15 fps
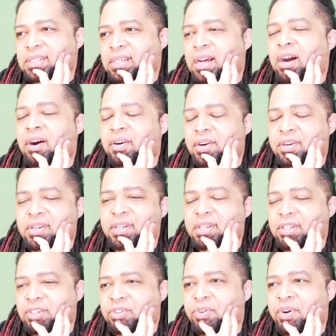harder to
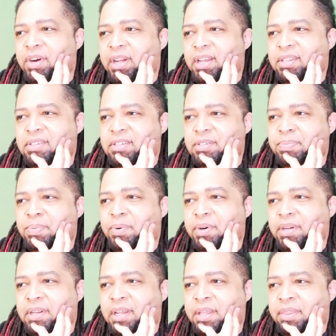enjoy at this
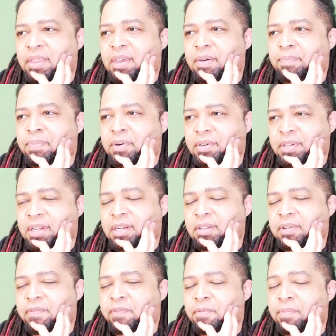point, I think,
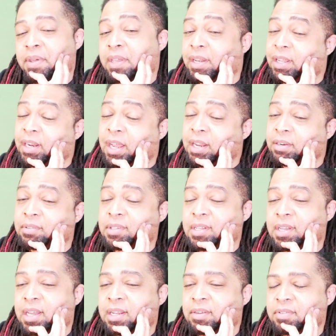particularly for me. And I don't
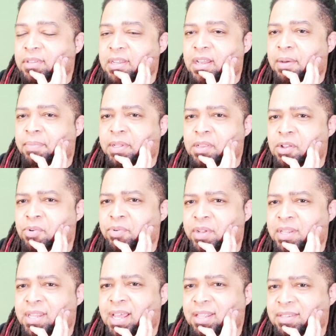think I'm alone
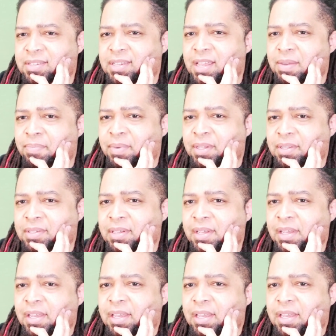in that statement.